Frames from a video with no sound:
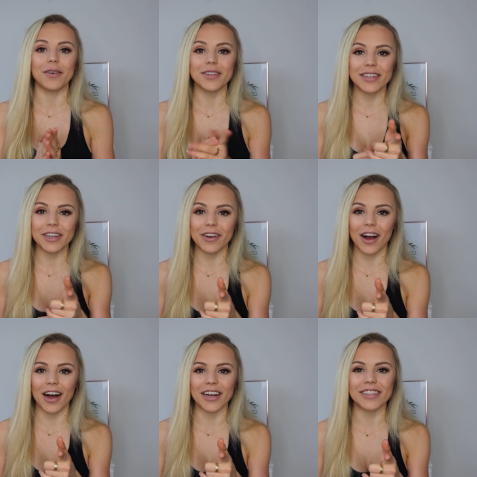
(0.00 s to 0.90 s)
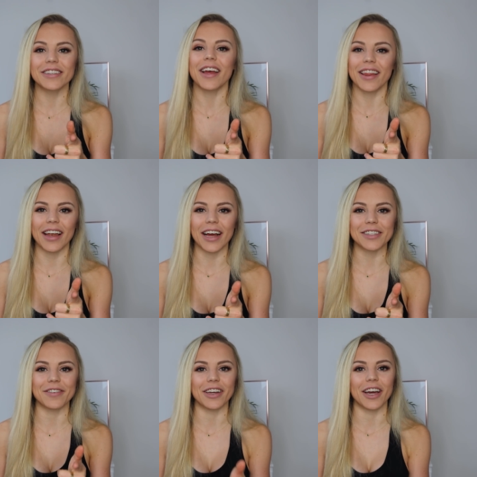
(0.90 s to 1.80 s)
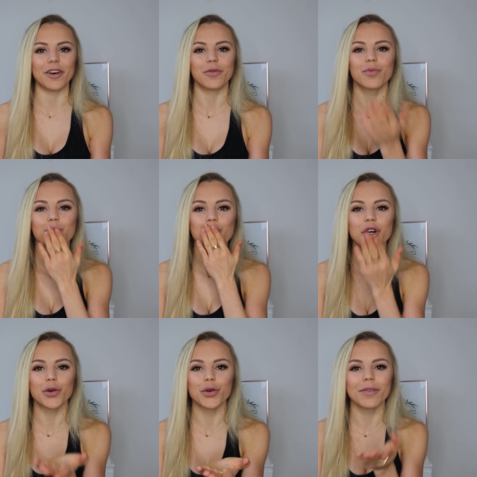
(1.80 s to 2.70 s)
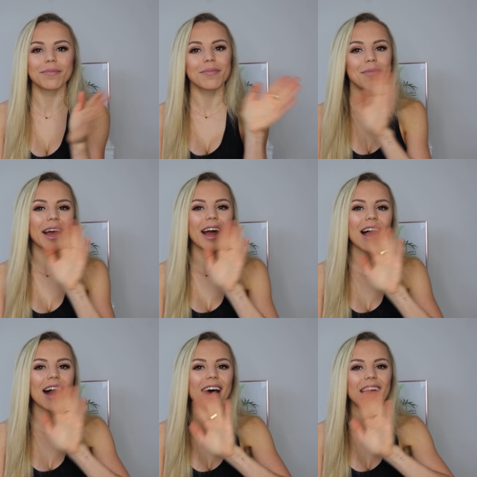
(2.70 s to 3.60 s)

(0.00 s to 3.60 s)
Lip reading: will see you guys in the next video. Bye guys!